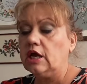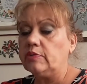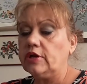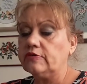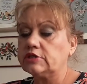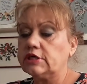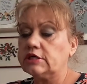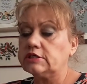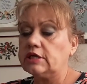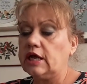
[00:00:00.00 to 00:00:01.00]
We never
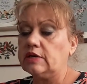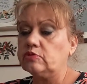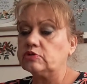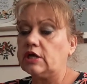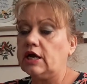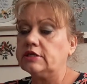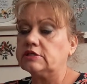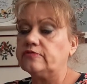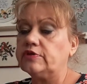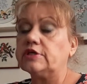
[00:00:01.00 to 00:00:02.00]
test in animals and
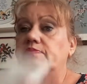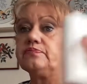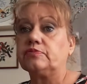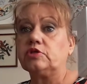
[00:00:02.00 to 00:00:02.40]
it's vegan.